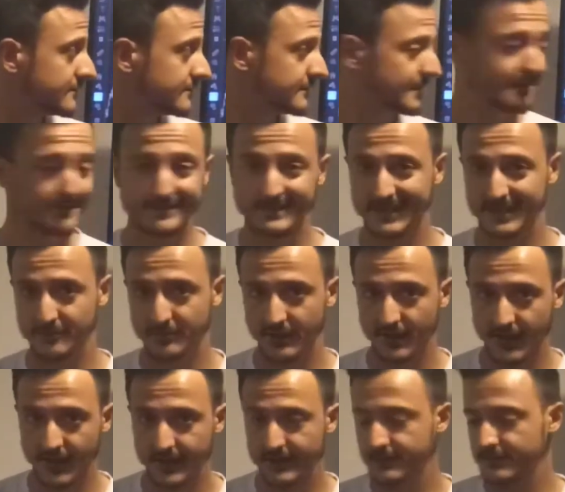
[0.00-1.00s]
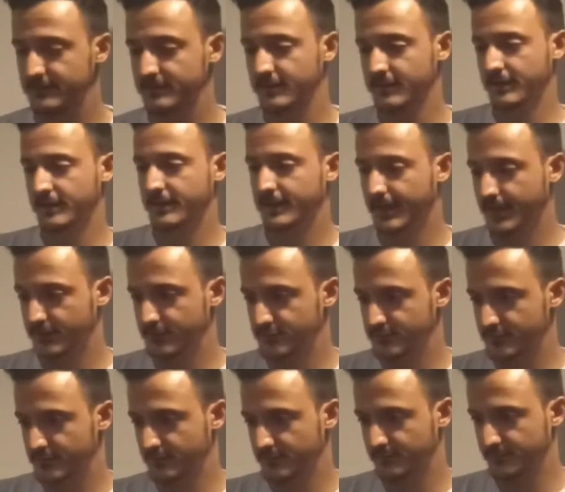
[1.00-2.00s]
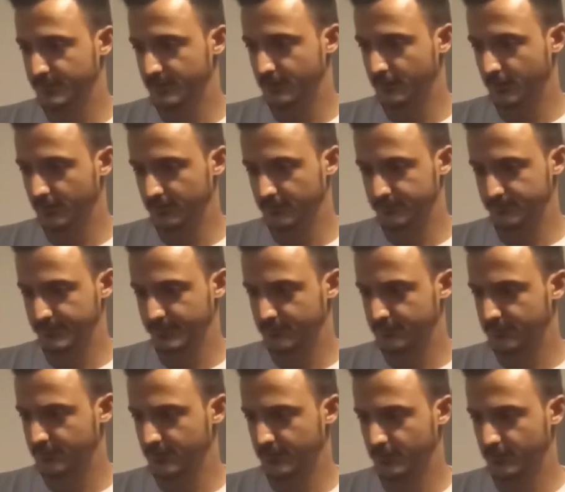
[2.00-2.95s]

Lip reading: they stayed behind, and you should have been all in Bitcoin,